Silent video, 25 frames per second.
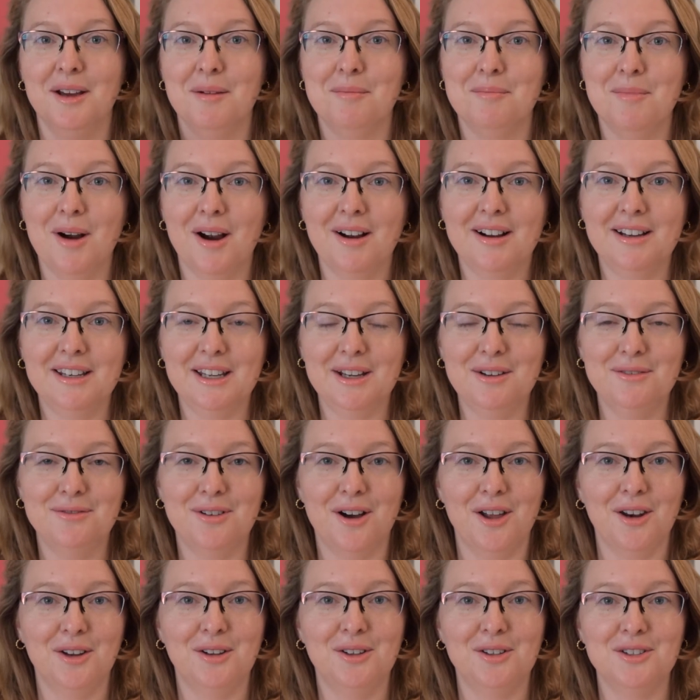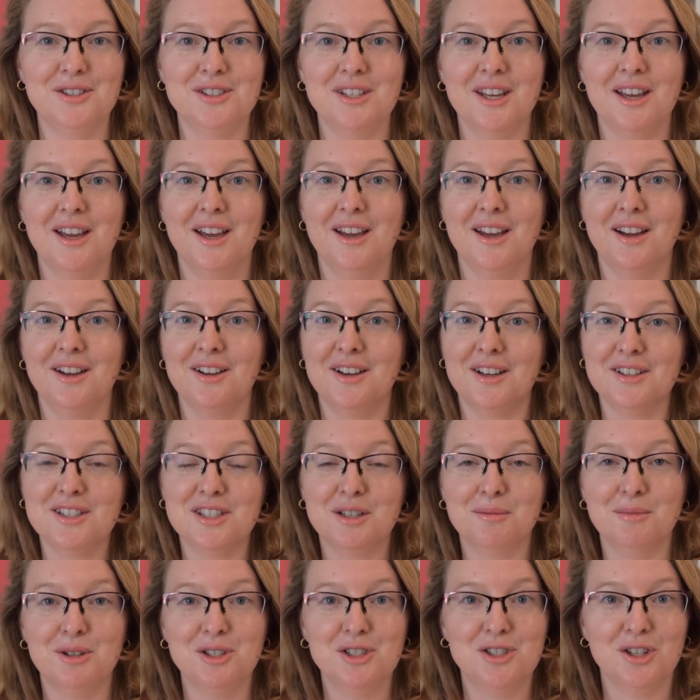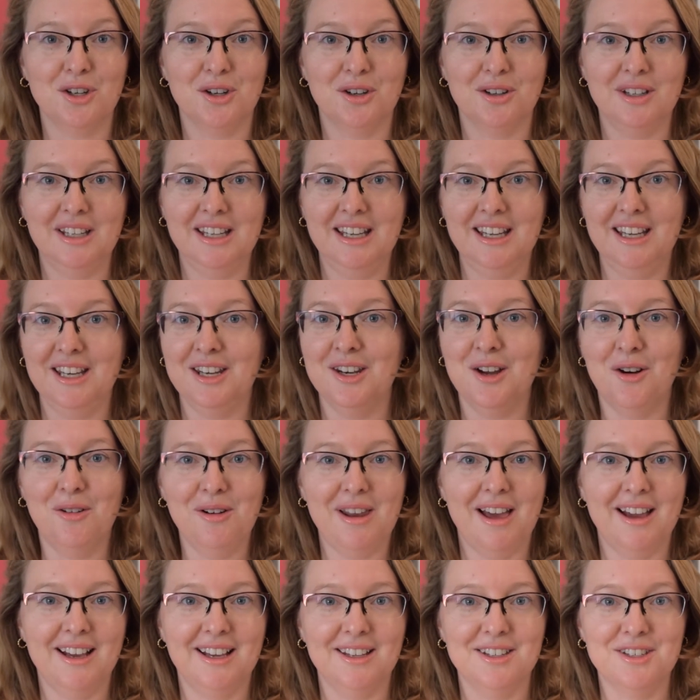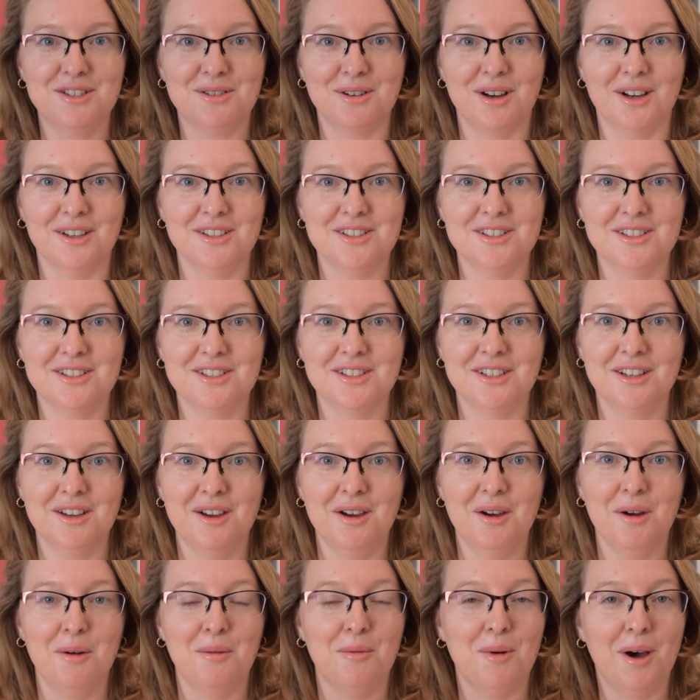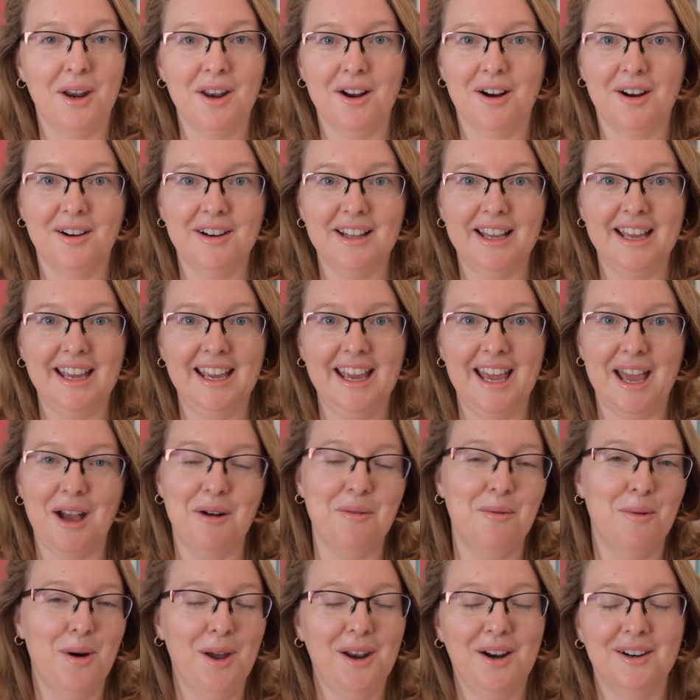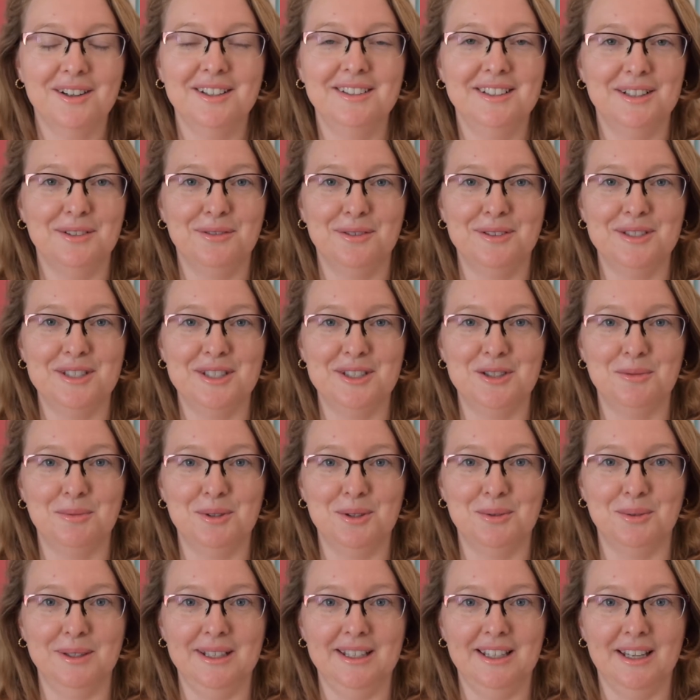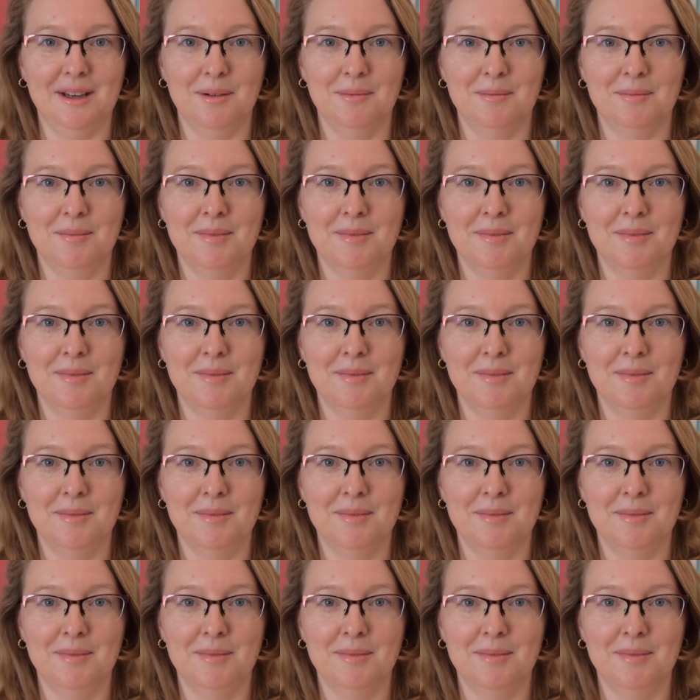marketing funnels, customer journey, know, like and trust. What are they and what are the differences between them?